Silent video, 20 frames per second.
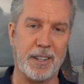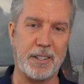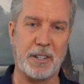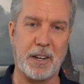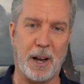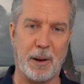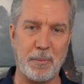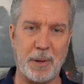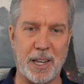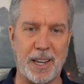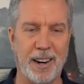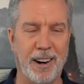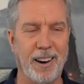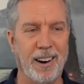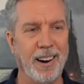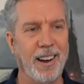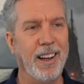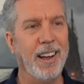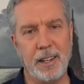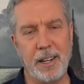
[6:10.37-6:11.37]
this time of
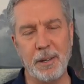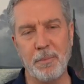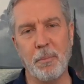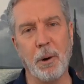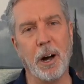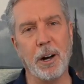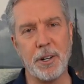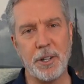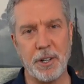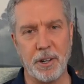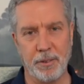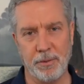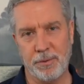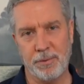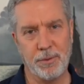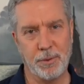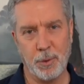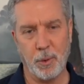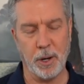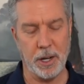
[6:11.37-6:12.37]
year, in March
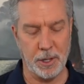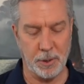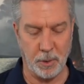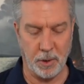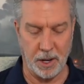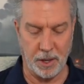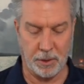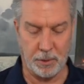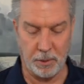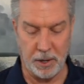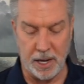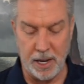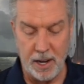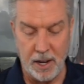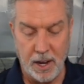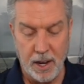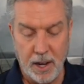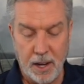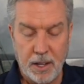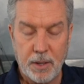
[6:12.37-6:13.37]
of 2023.
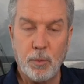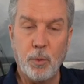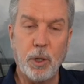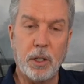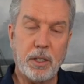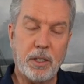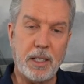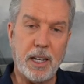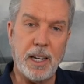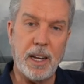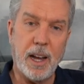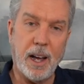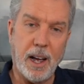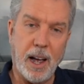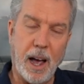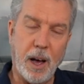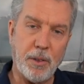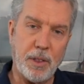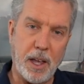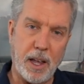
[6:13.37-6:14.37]
We'll see uh,
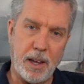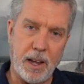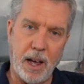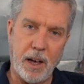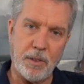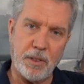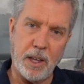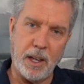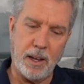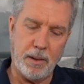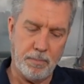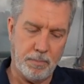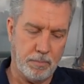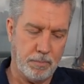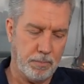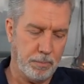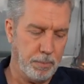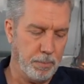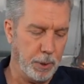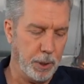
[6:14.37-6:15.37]
how, they, how they
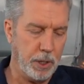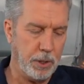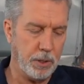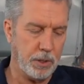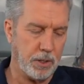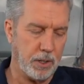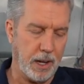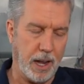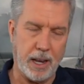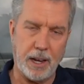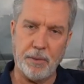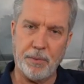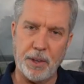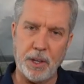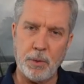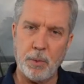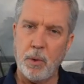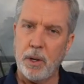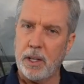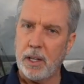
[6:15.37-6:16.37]
produce, and if
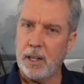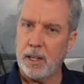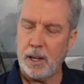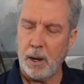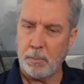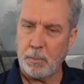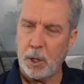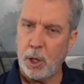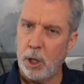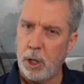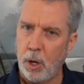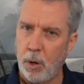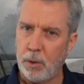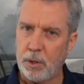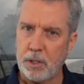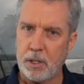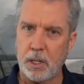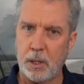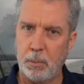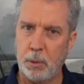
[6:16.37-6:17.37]
this one can come
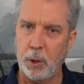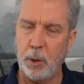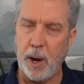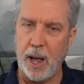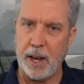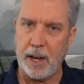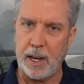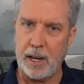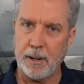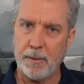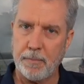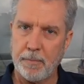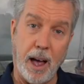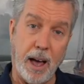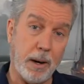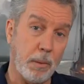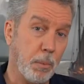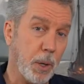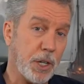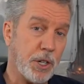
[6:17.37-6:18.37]
close to the Bluetti
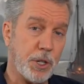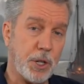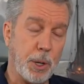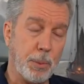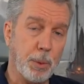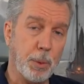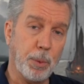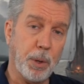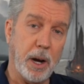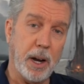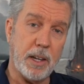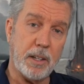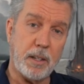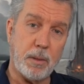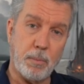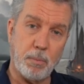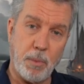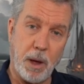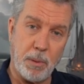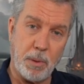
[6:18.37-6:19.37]
at a much cheaper
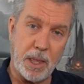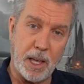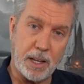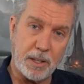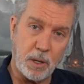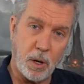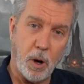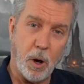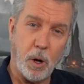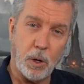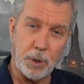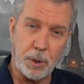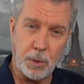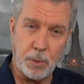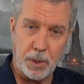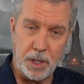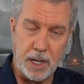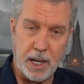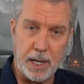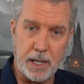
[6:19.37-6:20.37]
price, maybe that's all
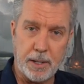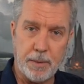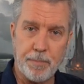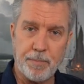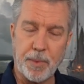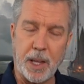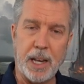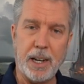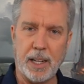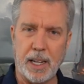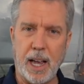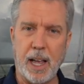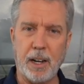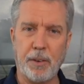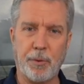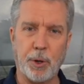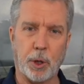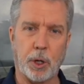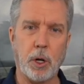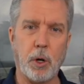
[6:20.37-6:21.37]
you need. And again,
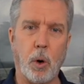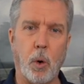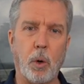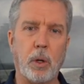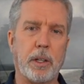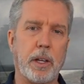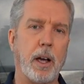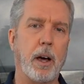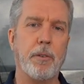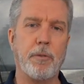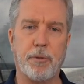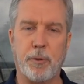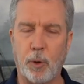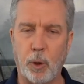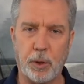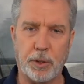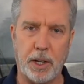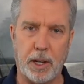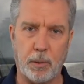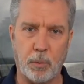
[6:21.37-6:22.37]
if you're gonna only
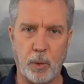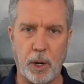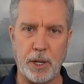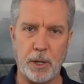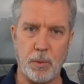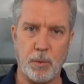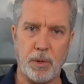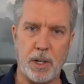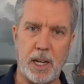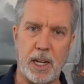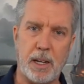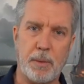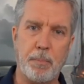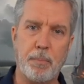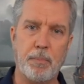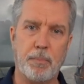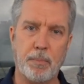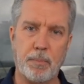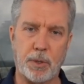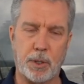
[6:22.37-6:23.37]
unfold it when you need
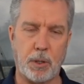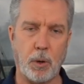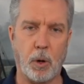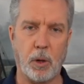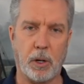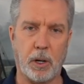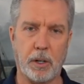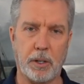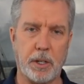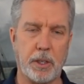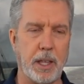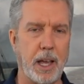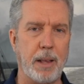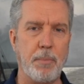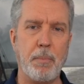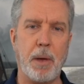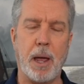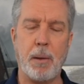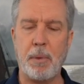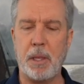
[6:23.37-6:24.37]
solar,
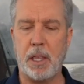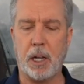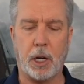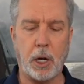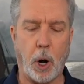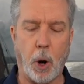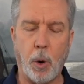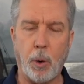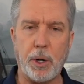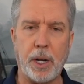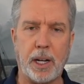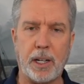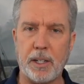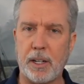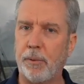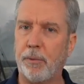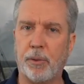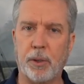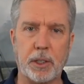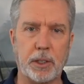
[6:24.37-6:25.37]
then maybe the coating
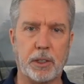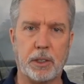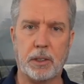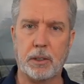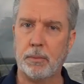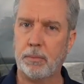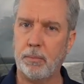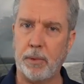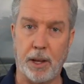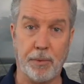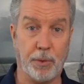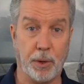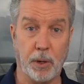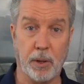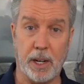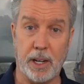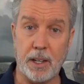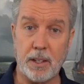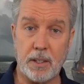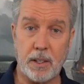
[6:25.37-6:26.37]
difference, if
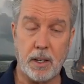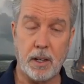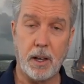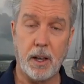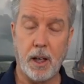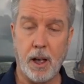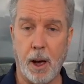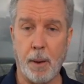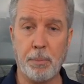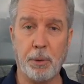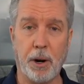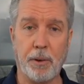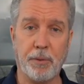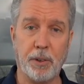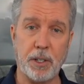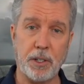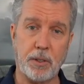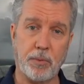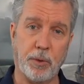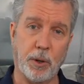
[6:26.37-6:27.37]
there is a
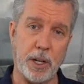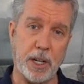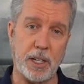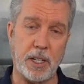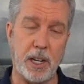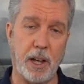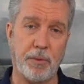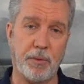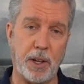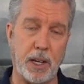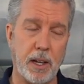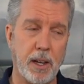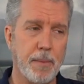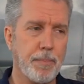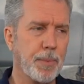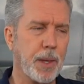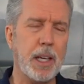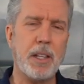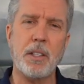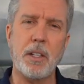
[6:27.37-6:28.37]
preference for ETFE,
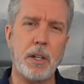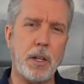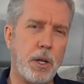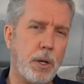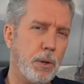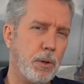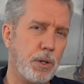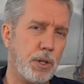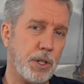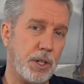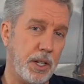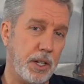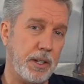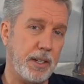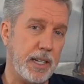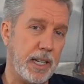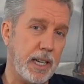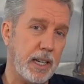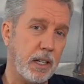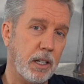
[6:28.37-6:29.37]
isn't a huge
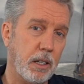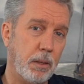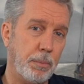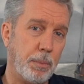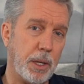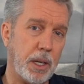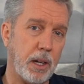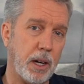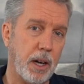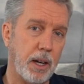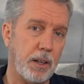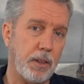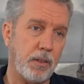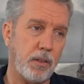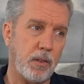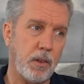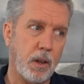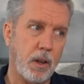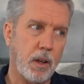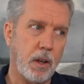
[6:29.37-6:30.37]
deal
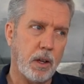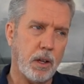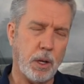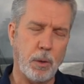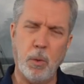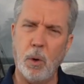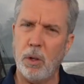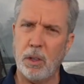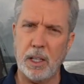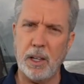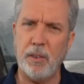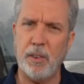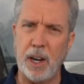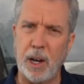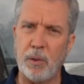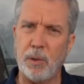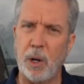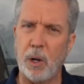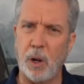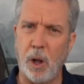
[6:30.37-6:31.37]
because you won't leave it
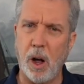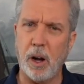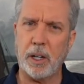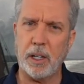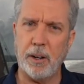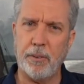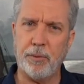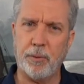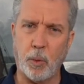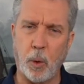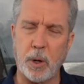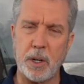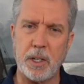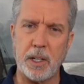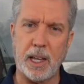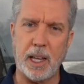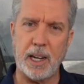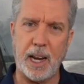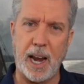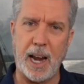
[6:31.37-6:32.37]
out there long enough for it
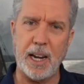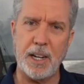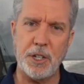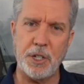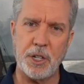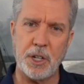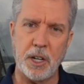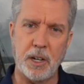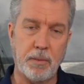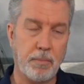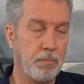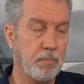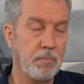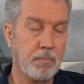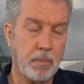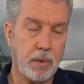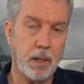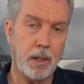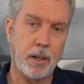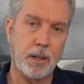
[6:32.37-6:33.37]
to get aged
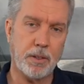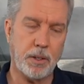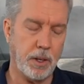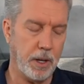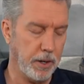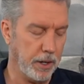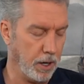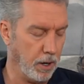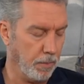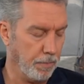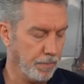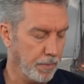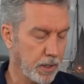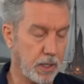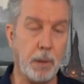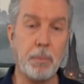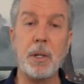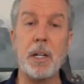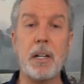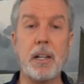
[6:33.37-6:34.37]
so there you go,
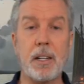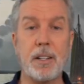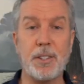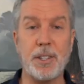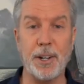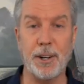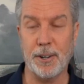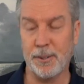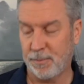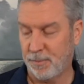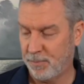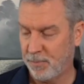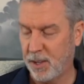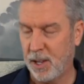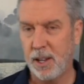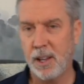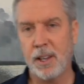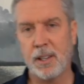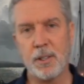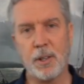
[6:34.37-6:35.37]
something to consider.
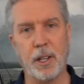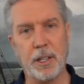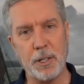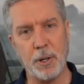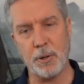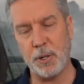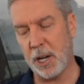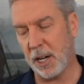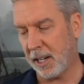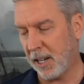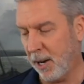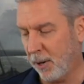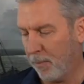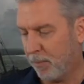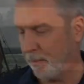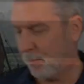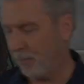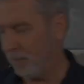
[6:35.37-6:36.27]
So let's go check it out.